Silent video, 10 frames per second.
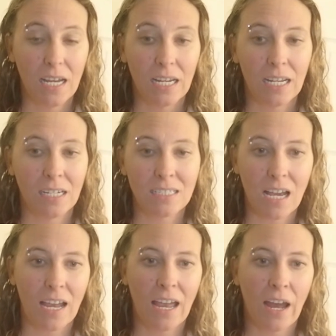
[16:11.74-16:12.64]
and
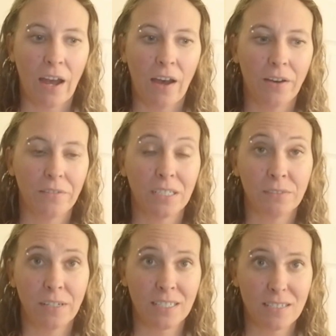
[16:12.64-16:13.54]
I have an
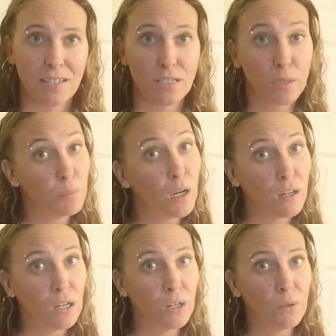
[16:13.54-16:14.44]
event
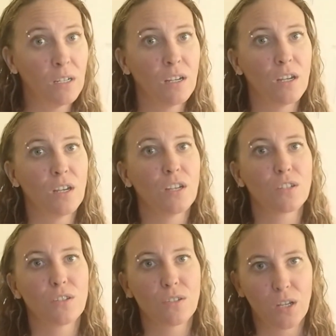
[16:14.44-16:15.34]
tomorrow,
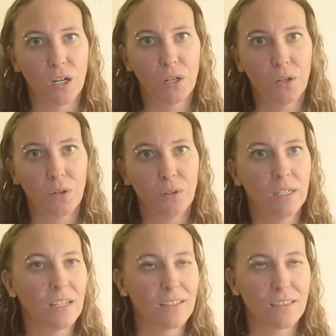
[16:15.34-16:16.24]
so
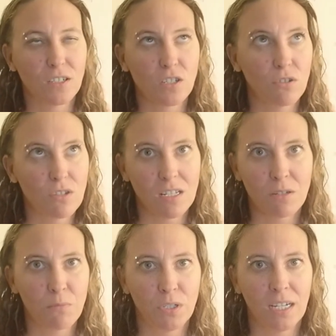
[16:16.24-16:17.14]
there's no sense
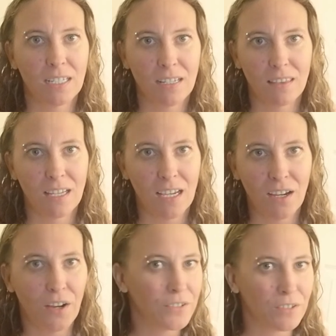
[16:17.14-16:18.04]
in putting
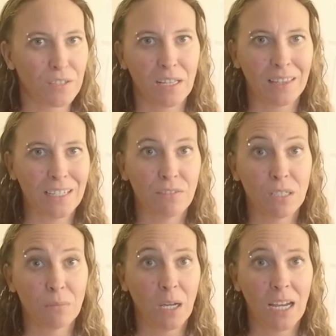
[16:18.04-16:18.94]
anything other than a leave-in
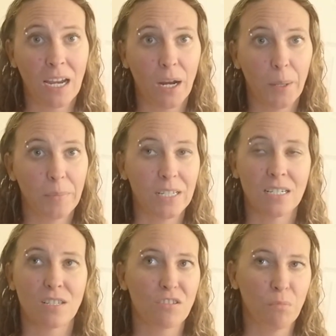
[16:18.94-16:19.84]
in my hair
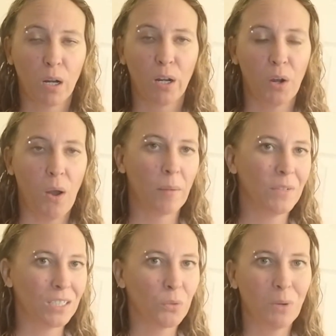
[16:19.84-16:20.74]
because tomorrow
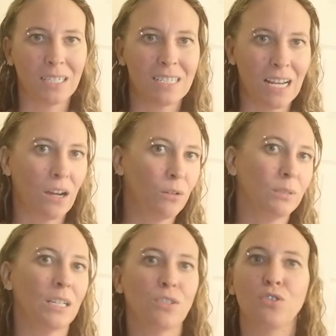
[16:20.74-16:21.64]
I'm going to wet it
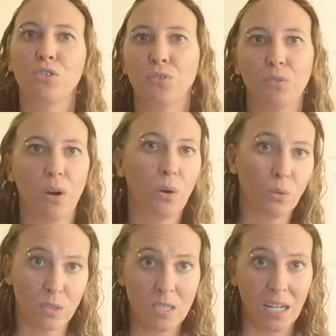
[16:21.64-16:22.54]
down and do a
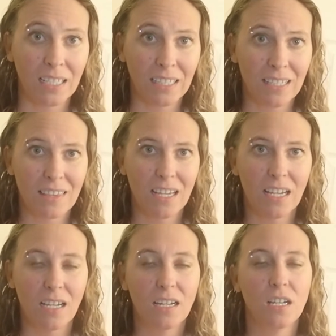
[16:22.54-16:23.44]
whole styling
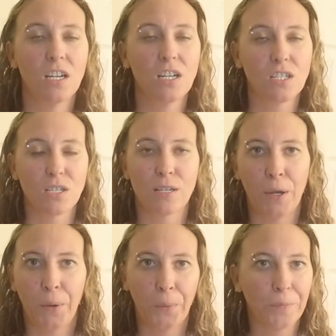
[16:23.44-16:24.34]
thing.
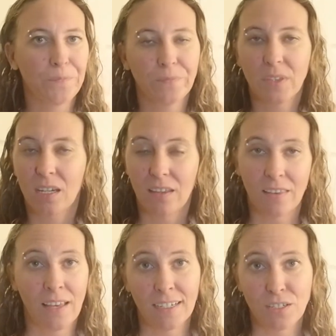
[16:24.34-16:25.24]
So
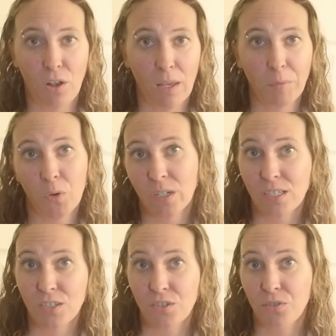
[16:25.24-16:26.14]
that is all I'm going
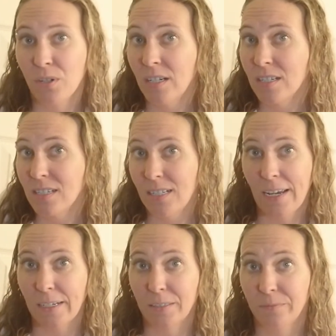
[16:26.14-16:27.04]
to do today.